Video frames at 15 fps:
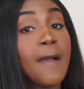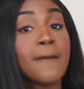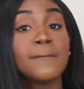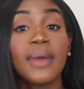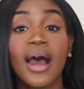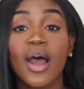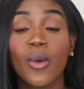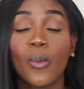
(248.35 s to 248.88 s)

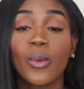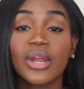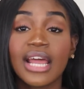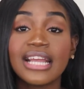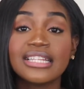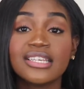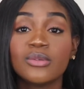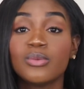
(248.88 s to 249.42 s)
but what
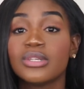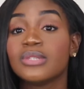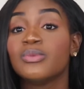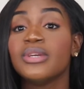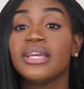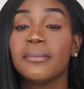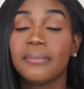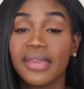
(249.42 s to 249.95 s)
I did was
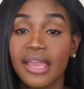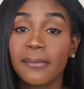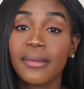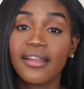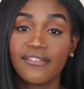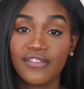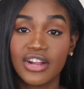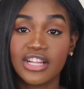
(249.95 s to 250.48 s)
me and
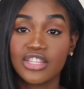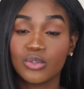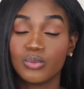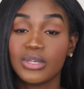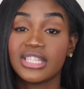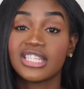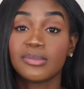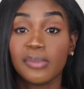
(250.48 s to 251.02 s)
my friends,
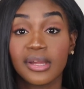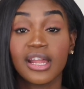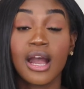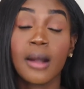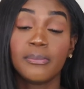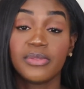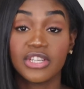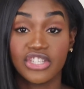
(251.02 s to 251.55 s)
we split
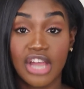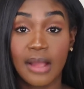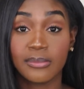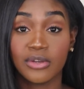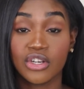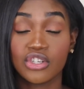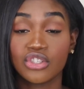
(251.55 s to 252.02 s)
up the chapter.